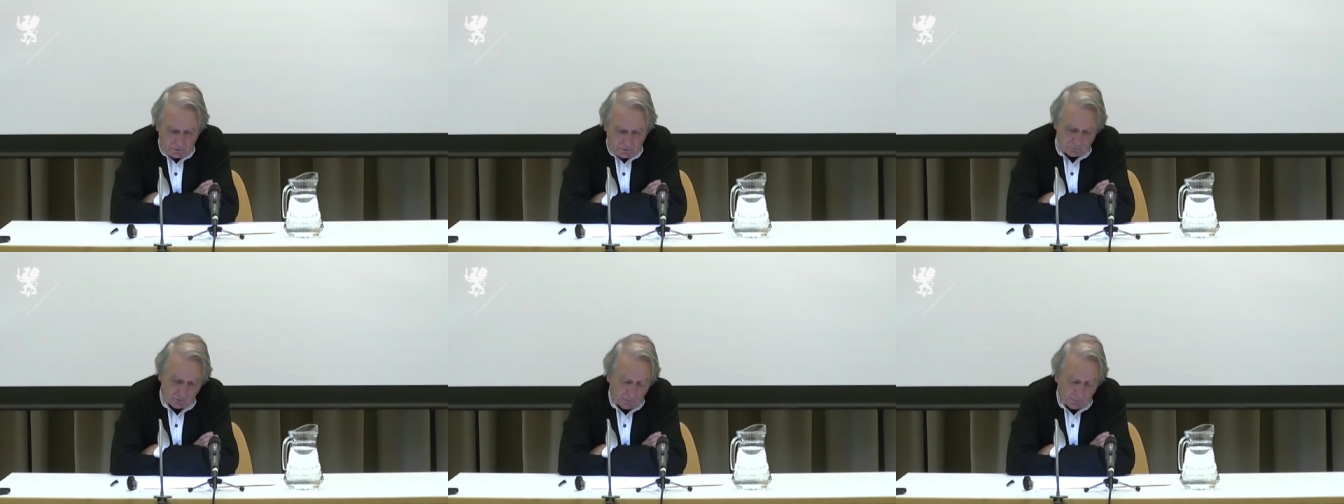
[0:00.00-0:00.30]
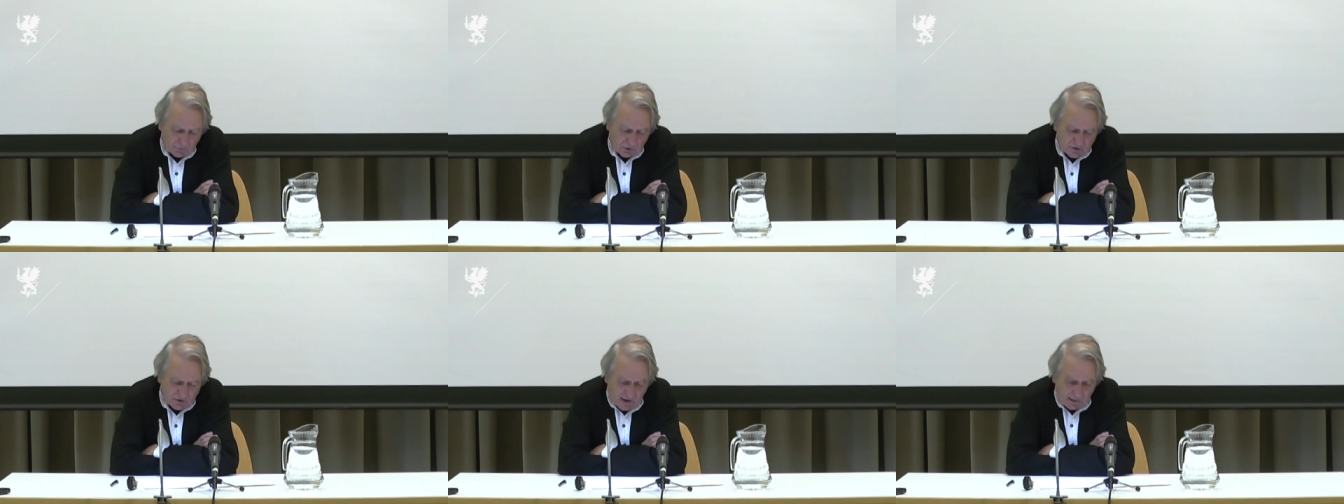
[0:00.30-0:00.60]
from
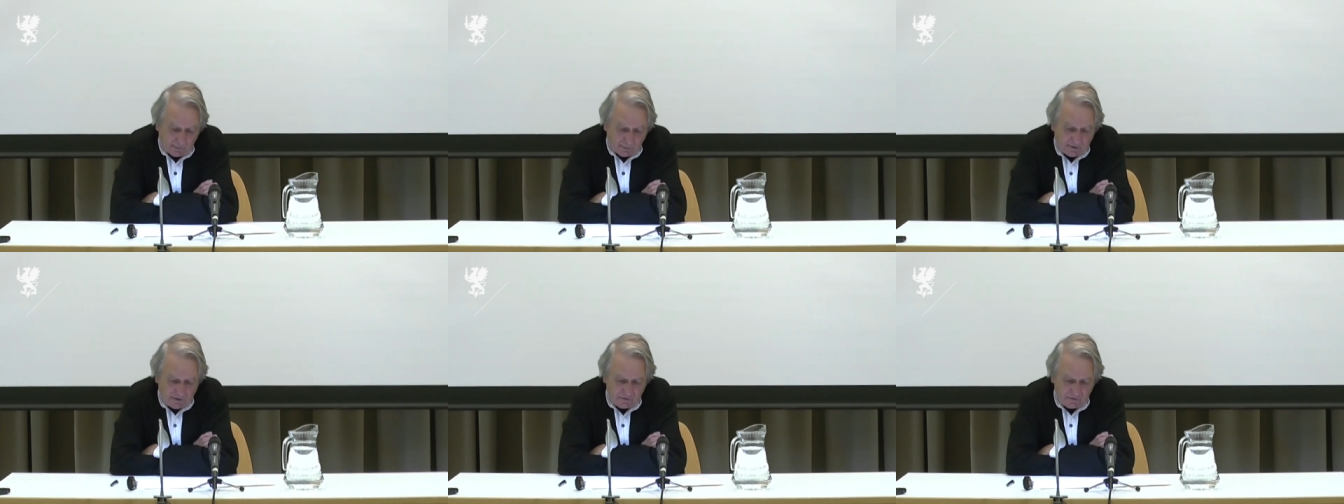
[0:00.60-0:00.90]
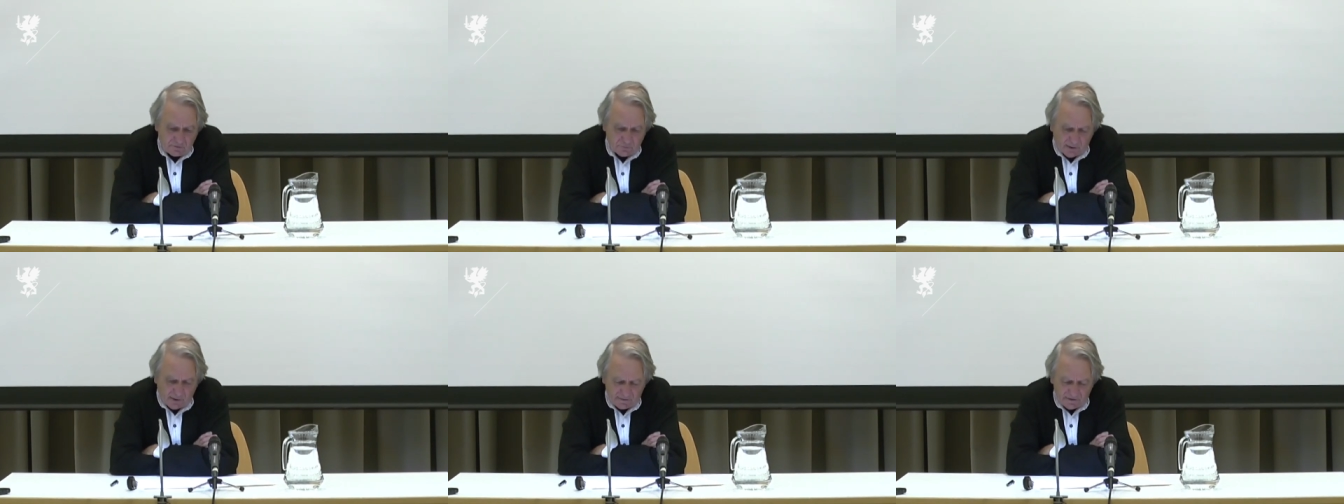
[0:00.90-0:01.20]
the
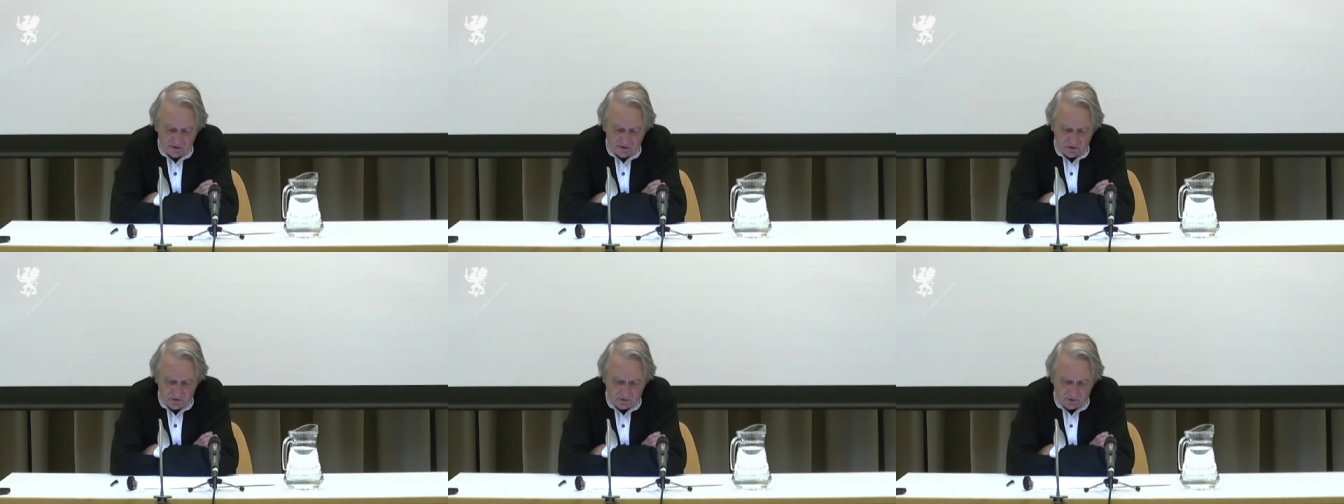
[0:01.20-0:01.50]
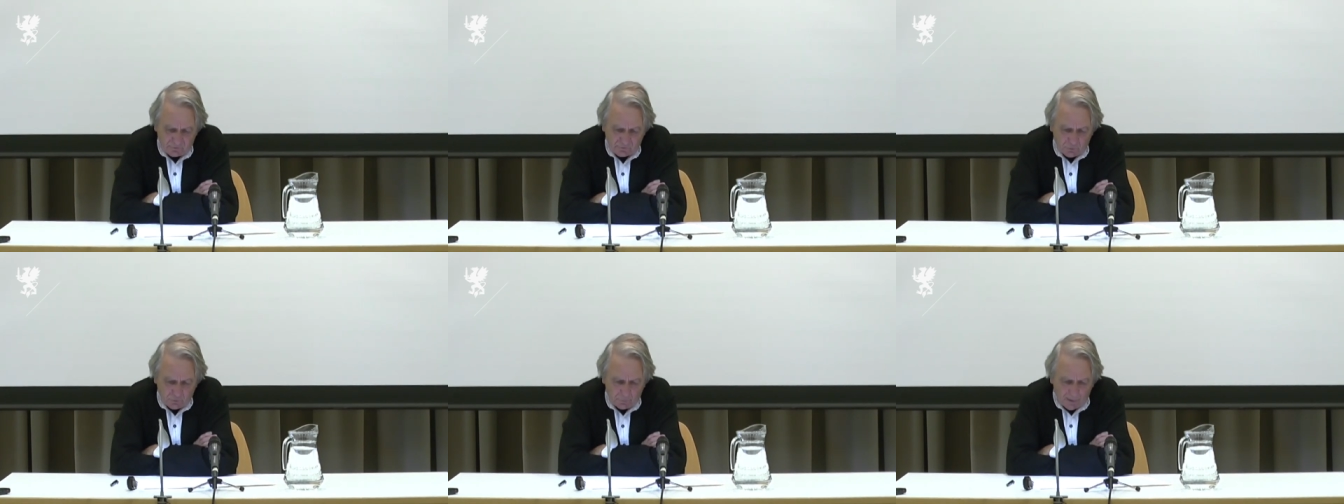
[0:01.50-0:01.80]
narrative tradition
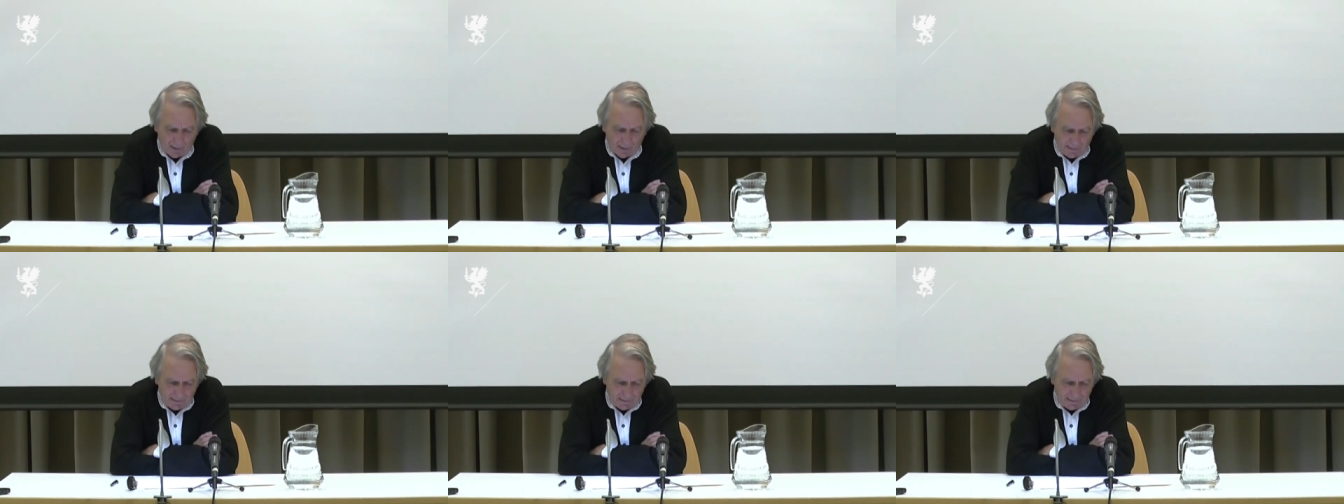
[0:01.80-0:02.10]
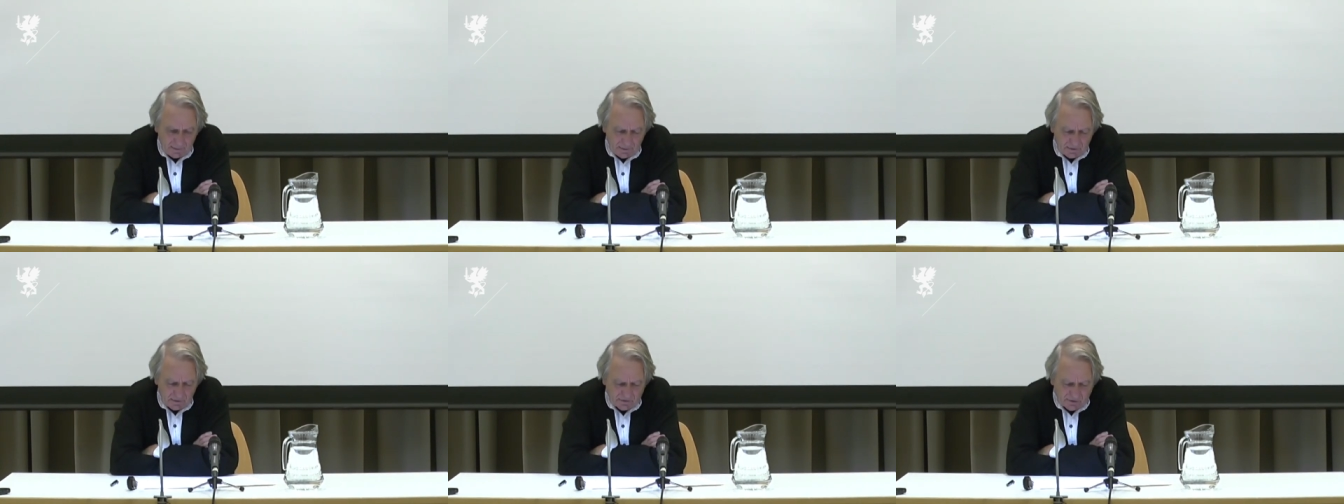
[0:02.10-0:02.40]
of the ballet
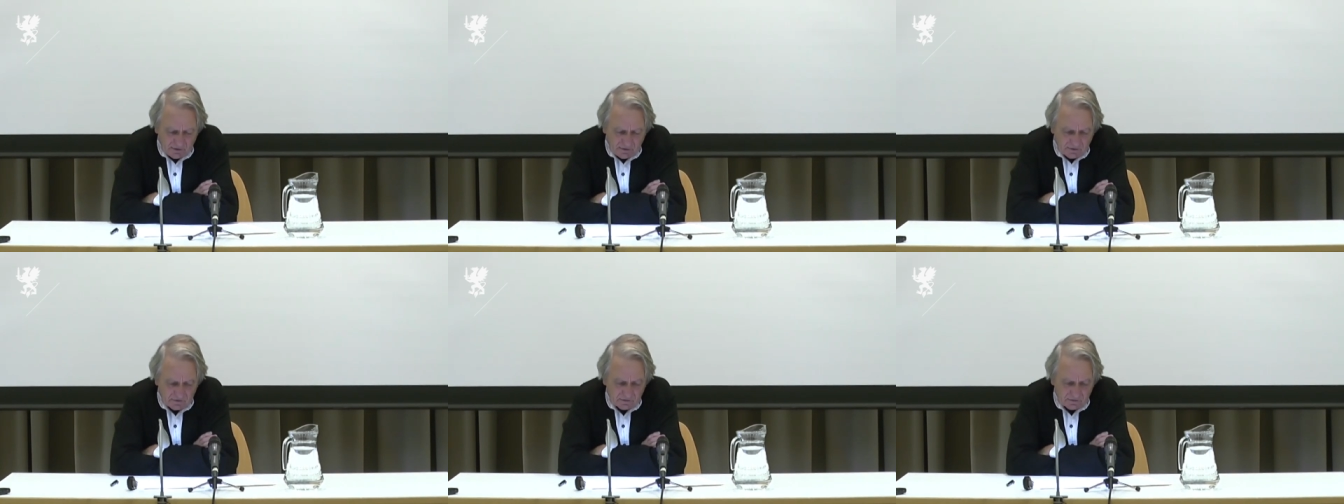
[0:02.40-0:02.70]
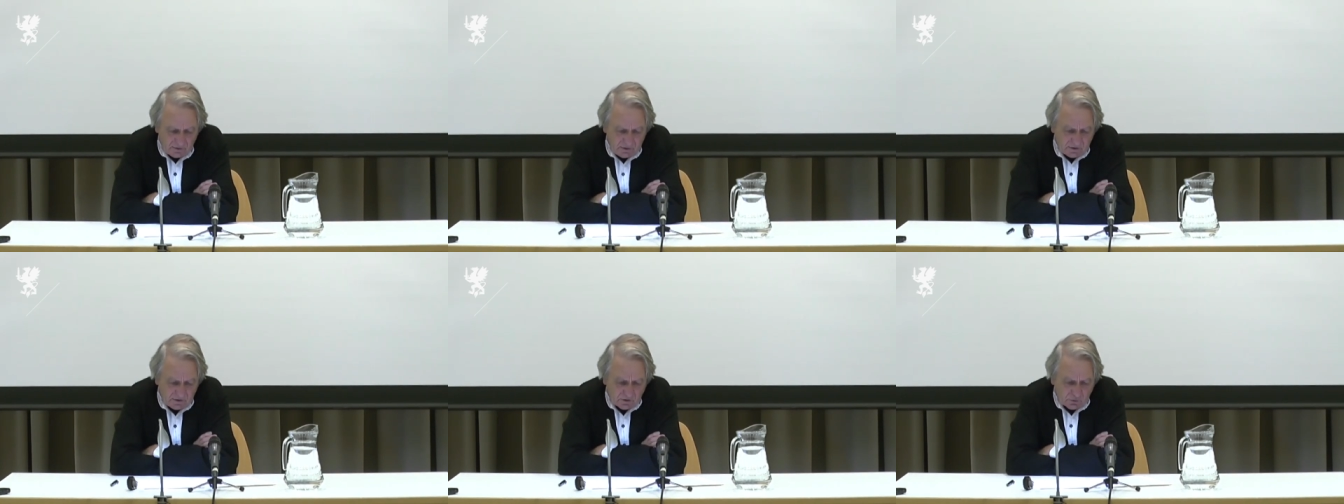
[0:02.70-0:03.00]
since
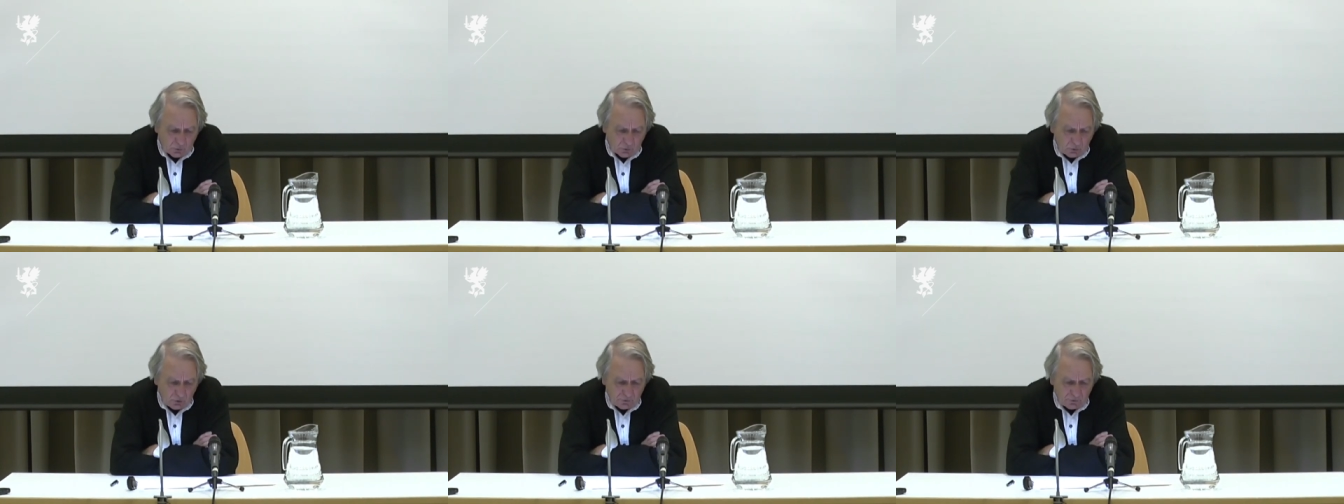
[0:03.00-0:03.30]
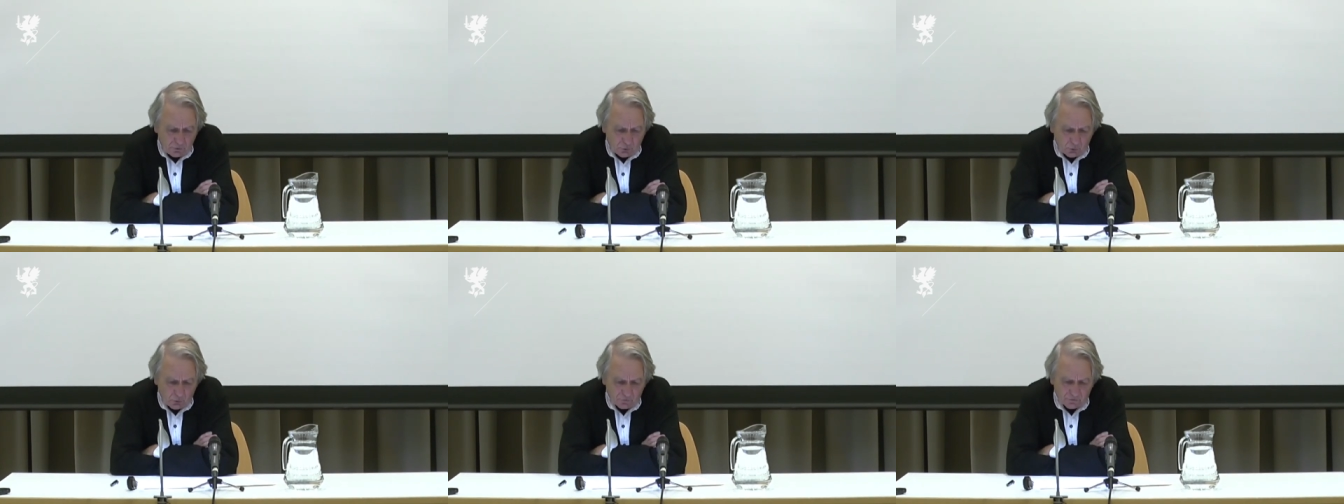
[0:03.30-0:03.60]
it told
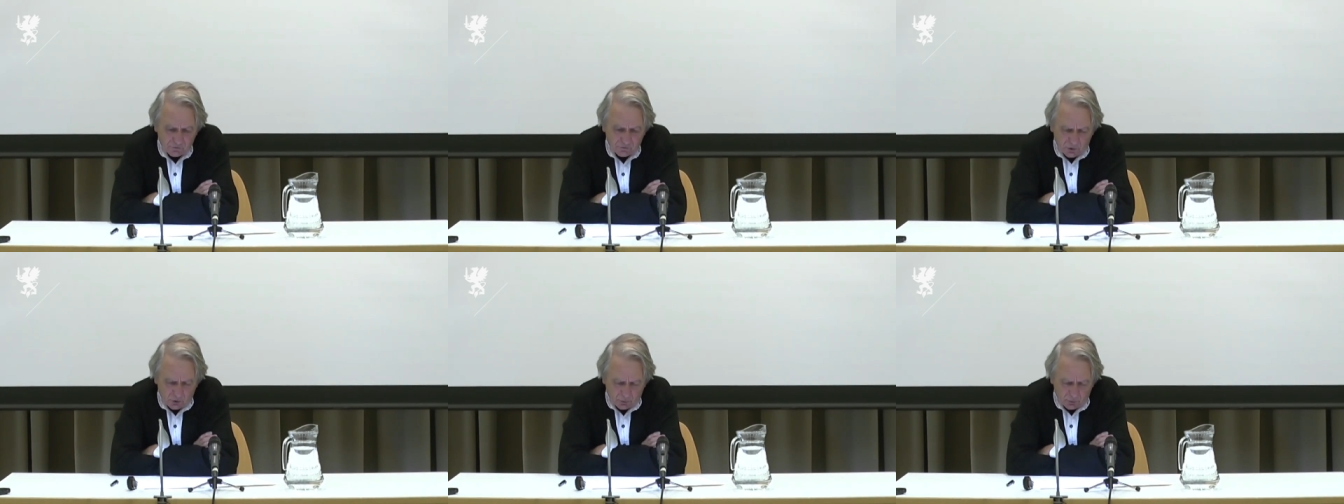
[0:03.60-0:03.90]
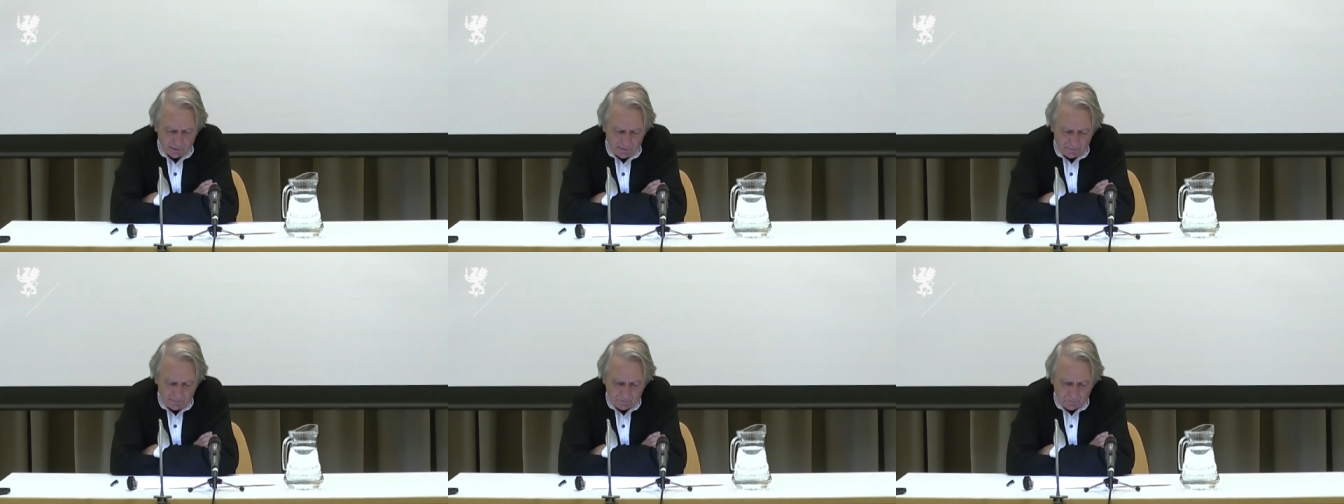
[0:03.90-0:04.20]
no
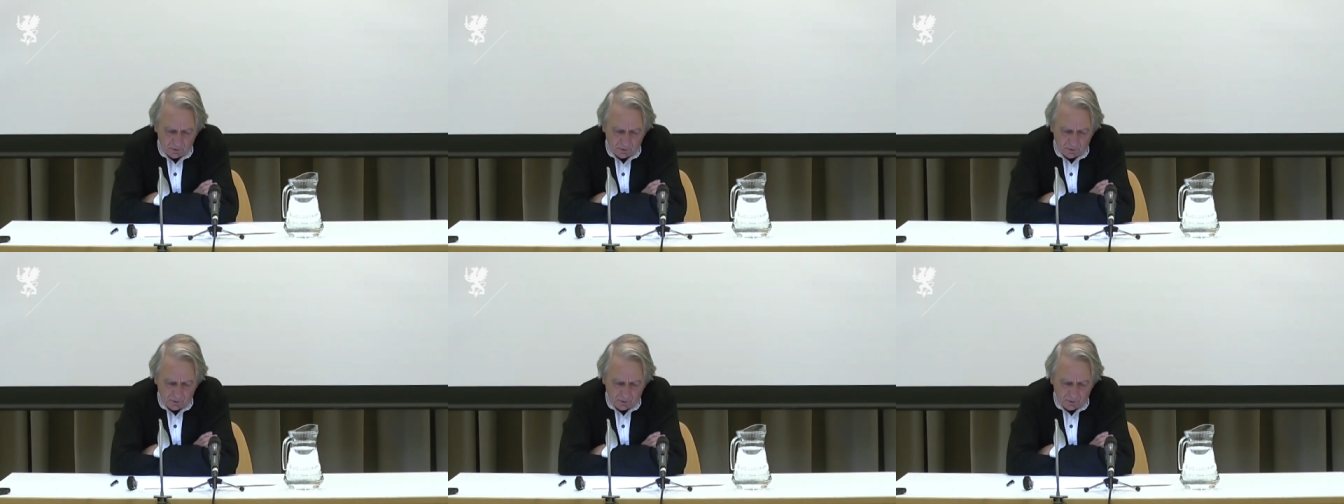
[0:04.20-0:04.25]
story,